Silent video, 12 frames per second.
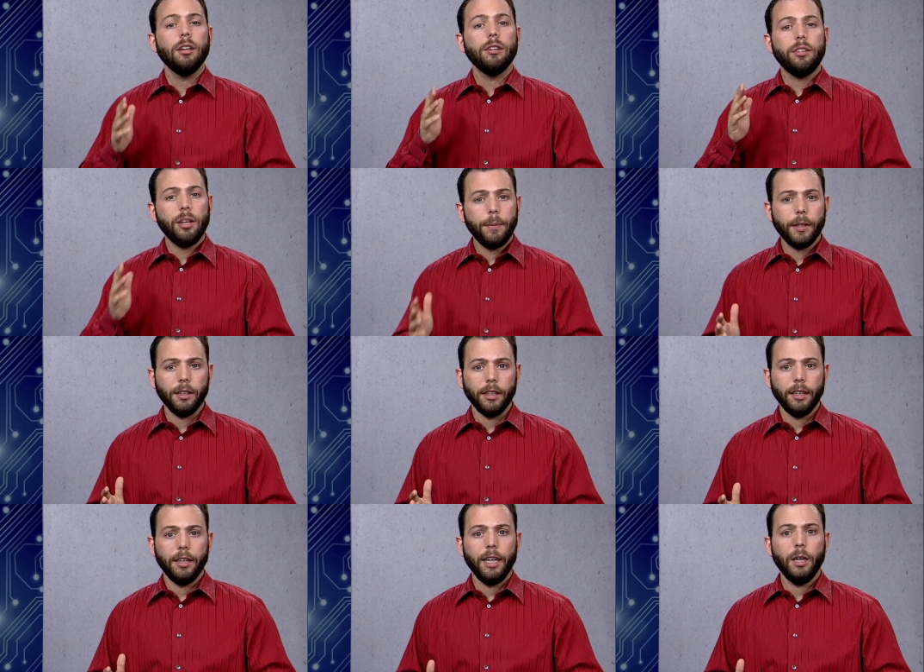
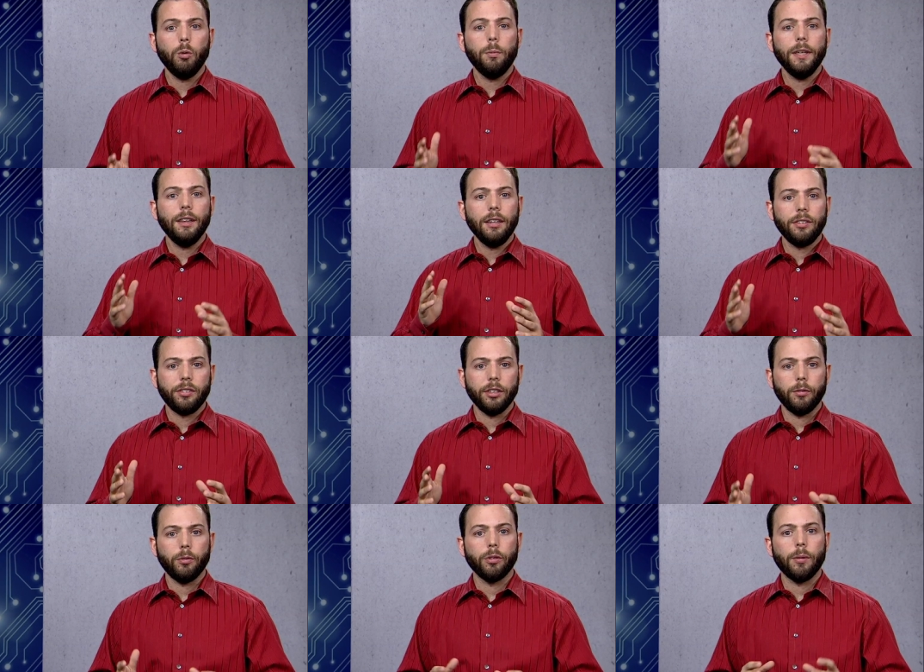Typically, it will be
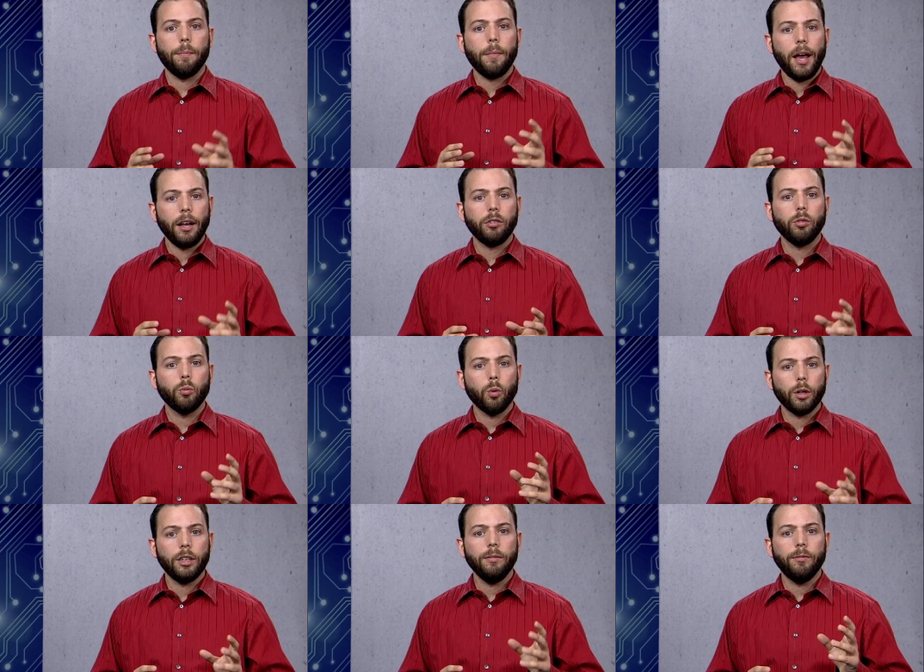listed for the max
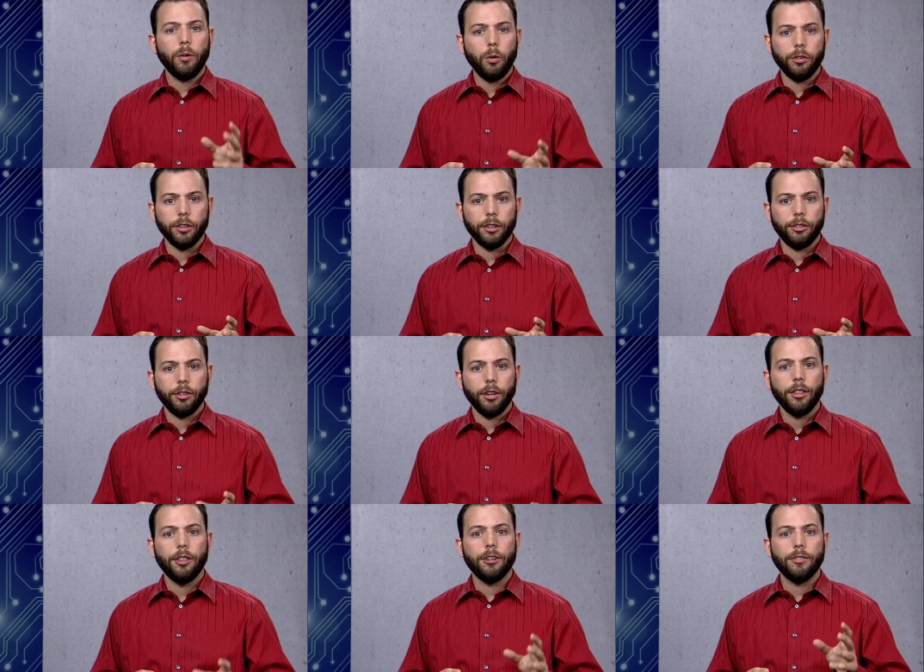working voltage
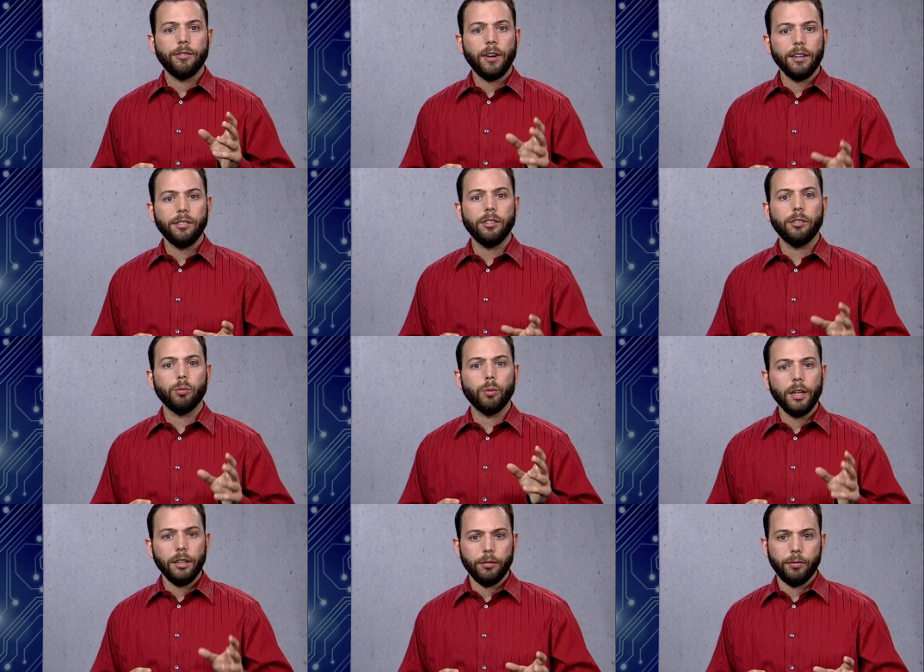the device is
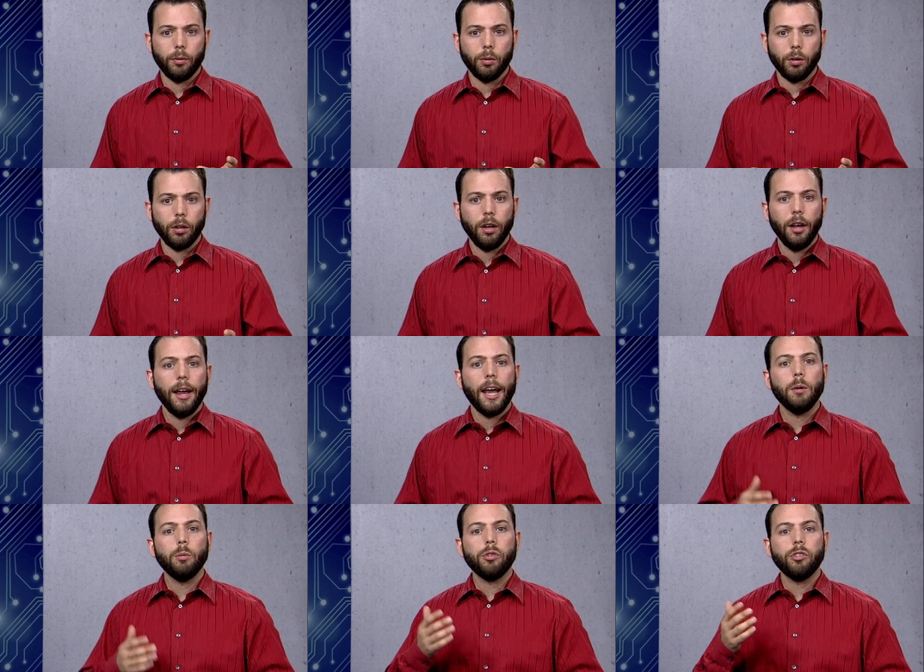rated for
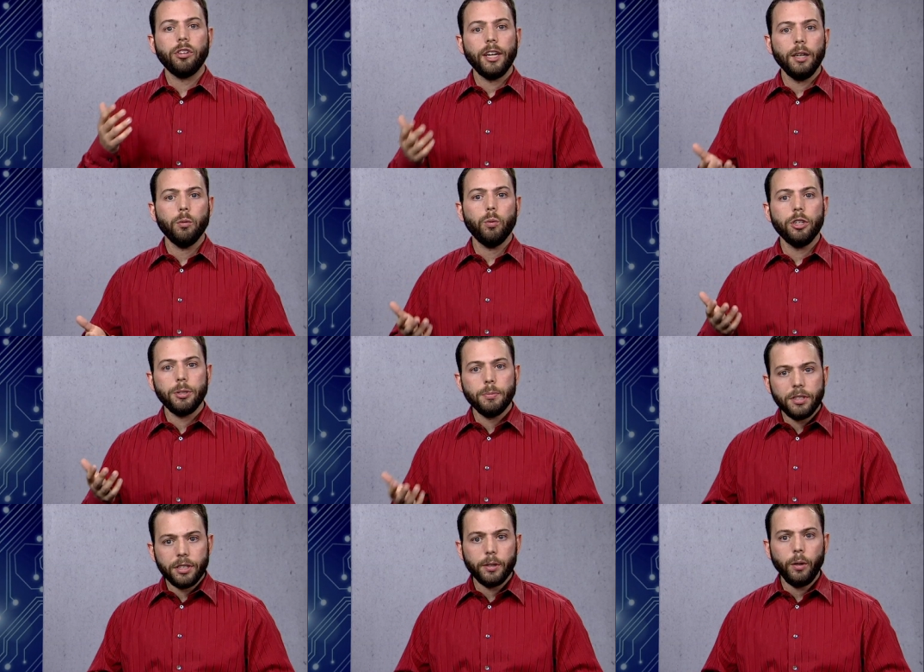and will state which
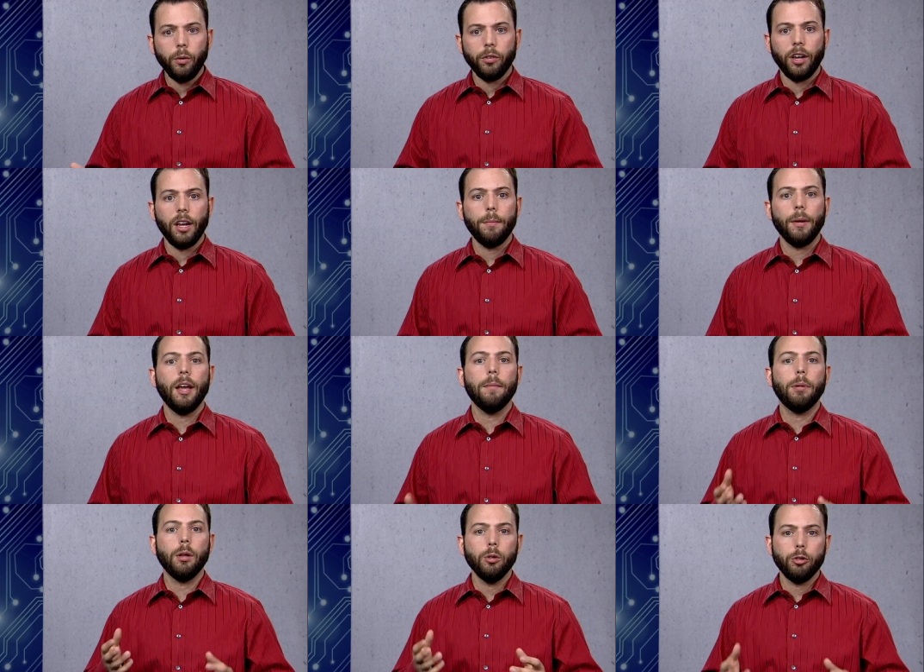material type and
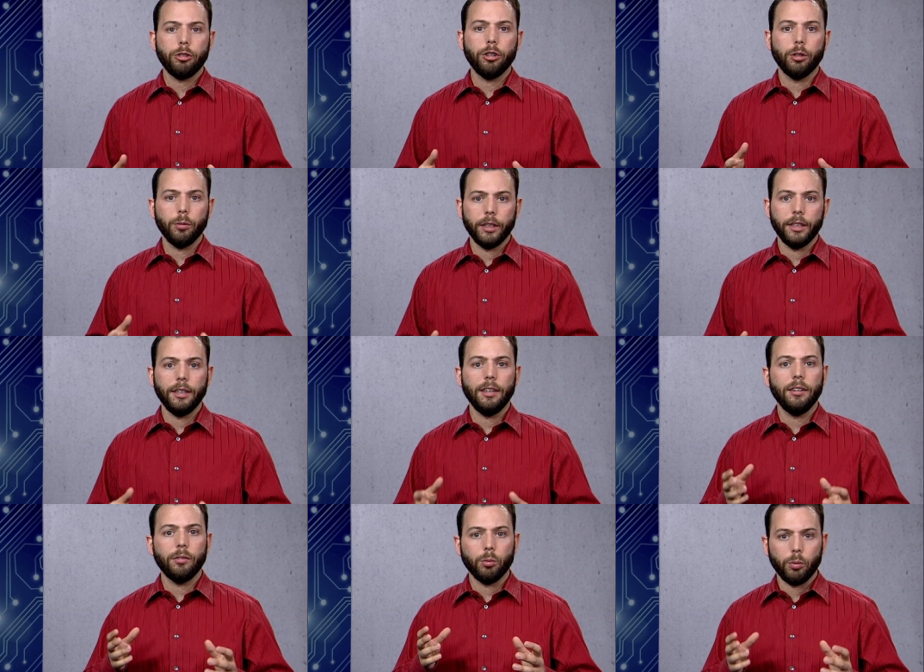pollution degree
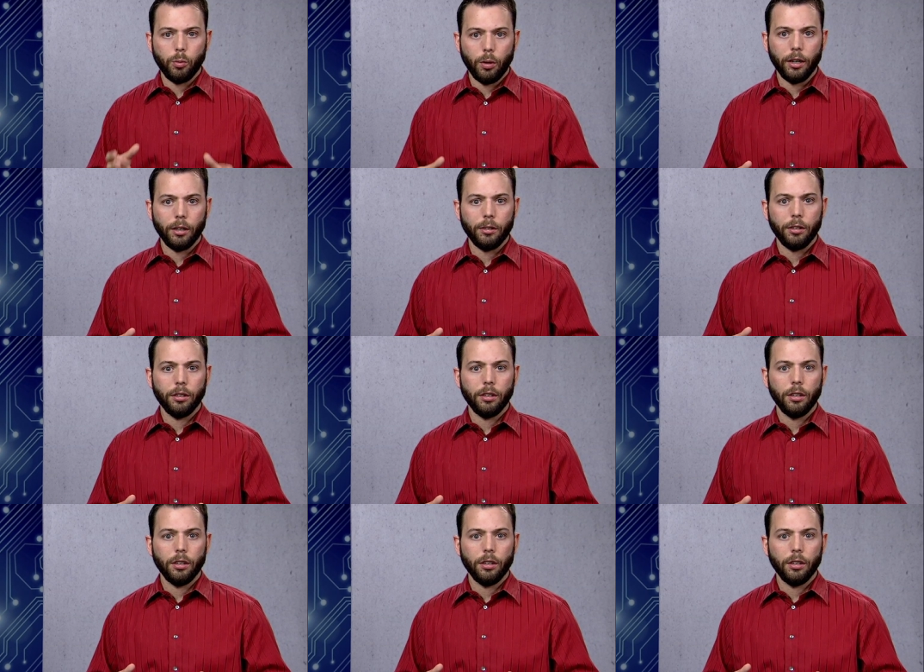is required.